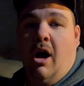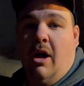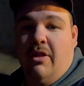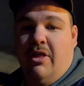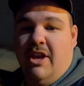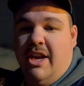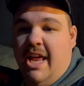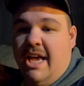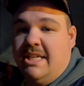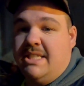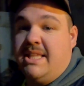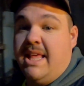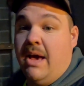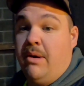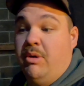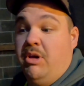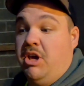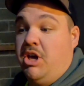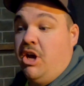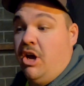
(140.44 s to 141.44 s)
All the nests
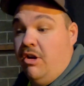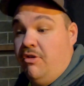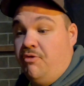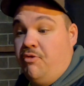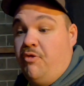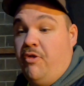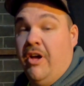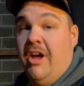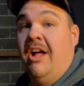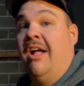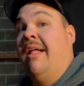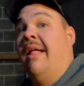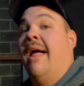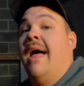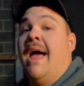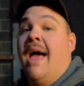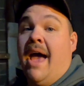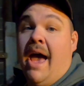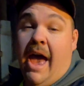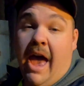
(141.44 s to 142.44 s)
that we could fill
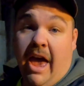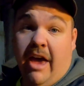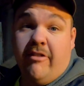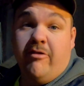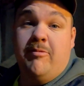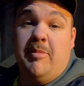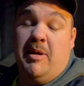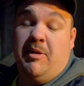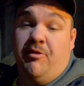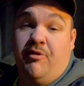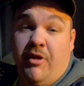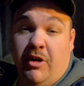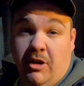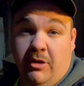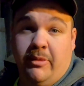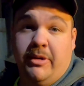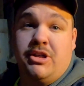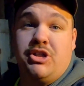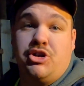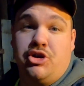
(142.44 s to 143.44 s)
have been
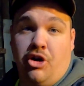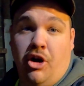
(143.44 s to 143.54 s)
filled with